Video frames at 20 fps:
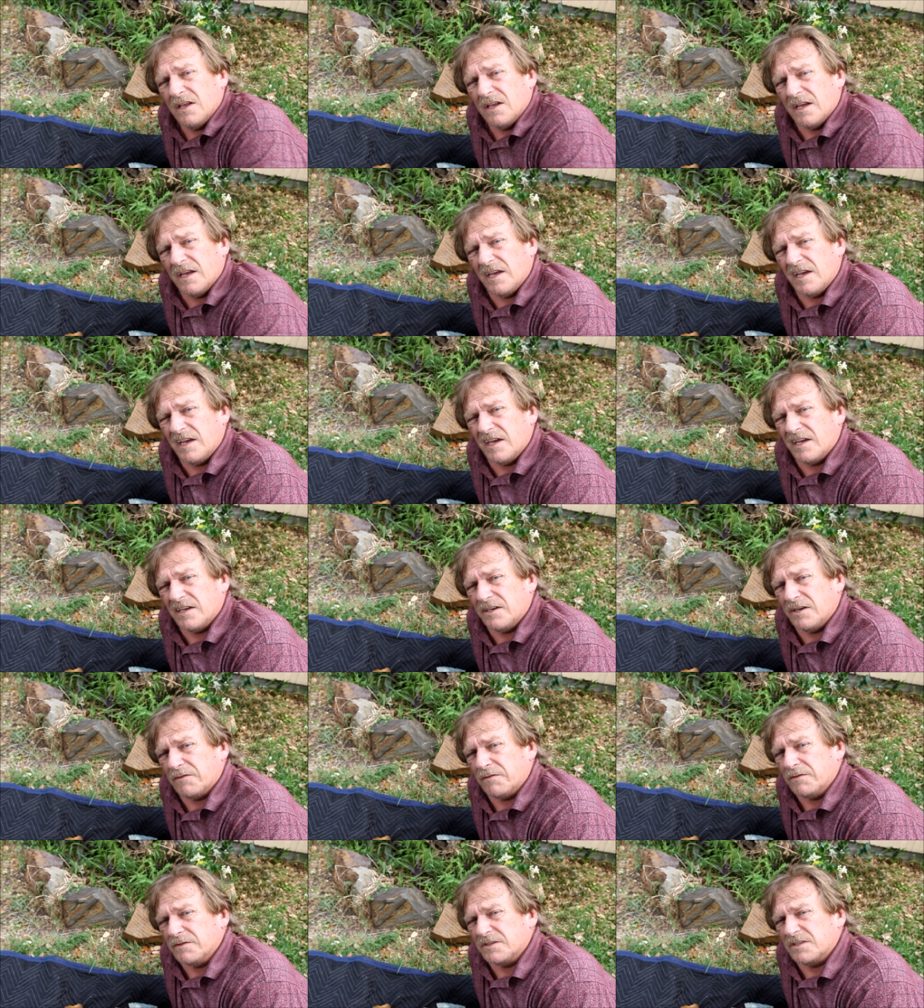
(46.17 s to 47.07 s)
uh,
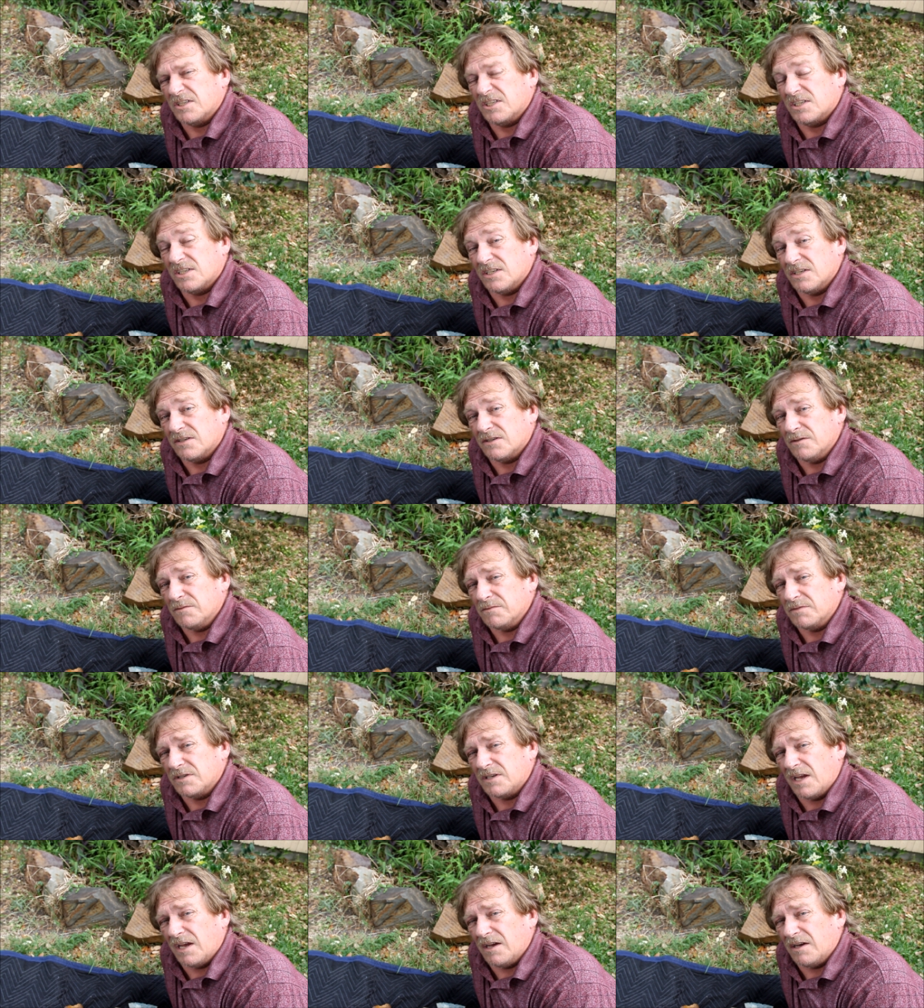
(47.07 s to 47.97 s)
different system
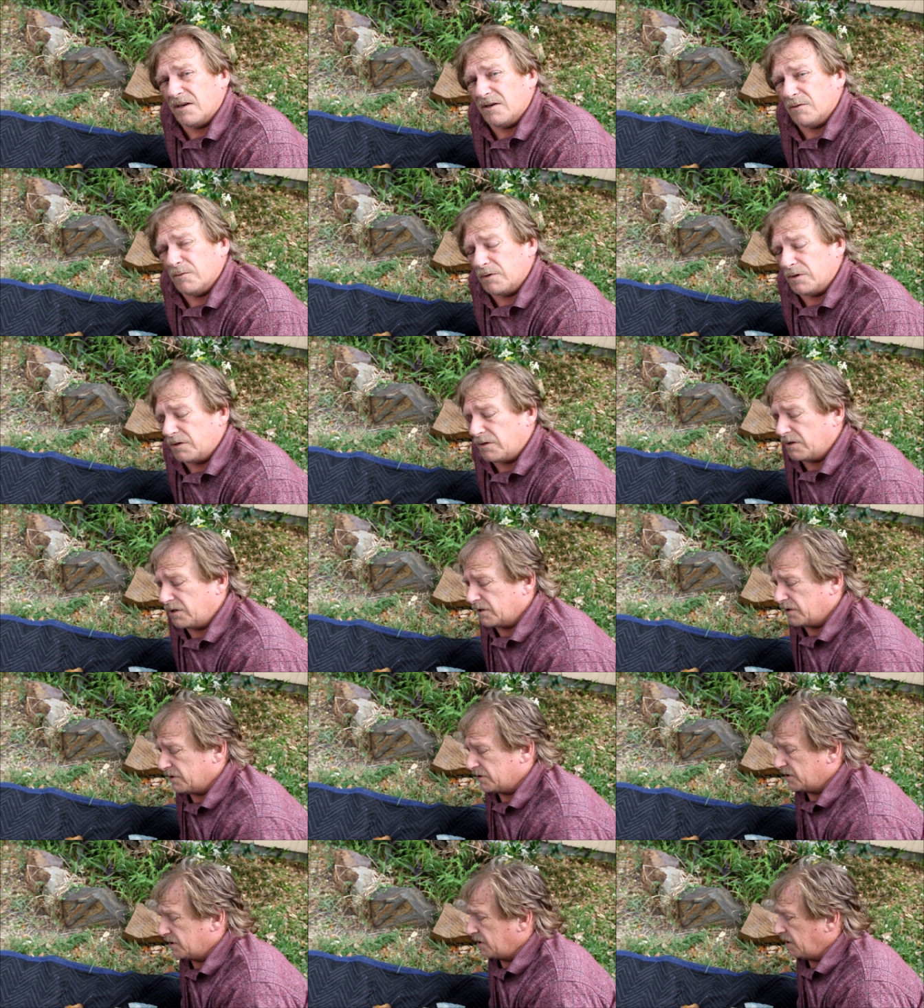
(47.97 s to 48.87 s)
style with all that
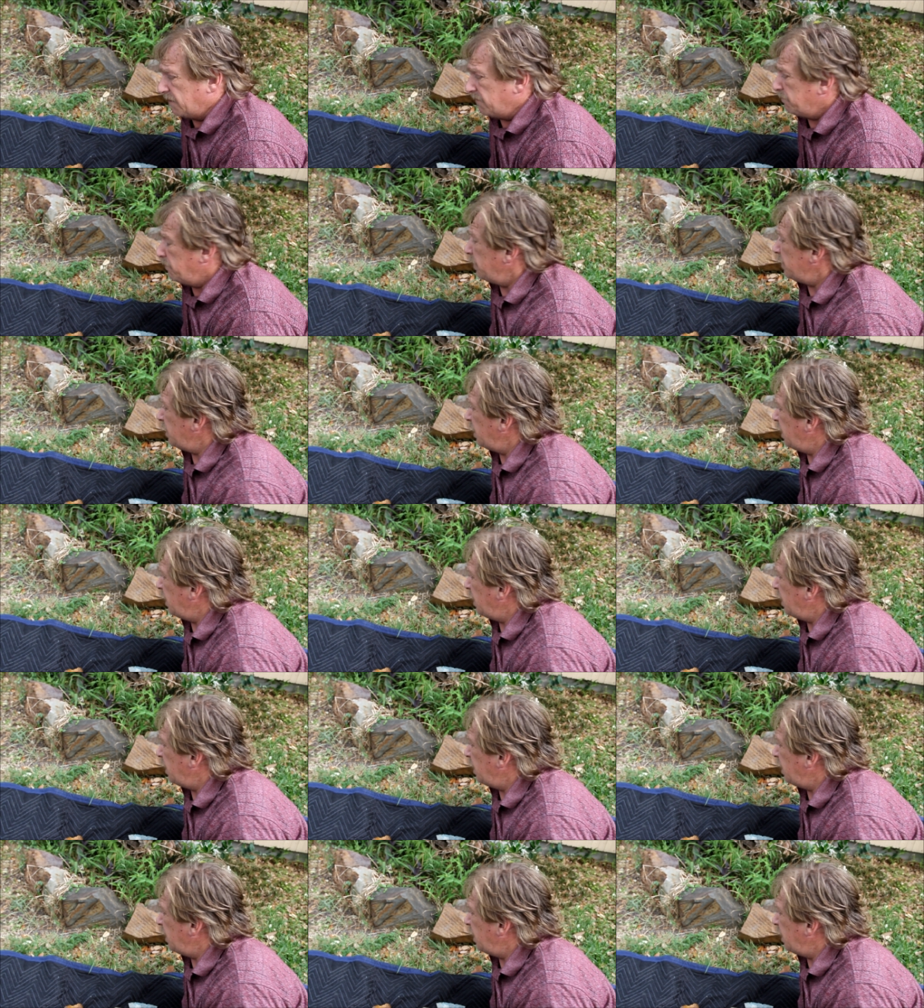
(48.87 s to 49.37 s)
good stuff. But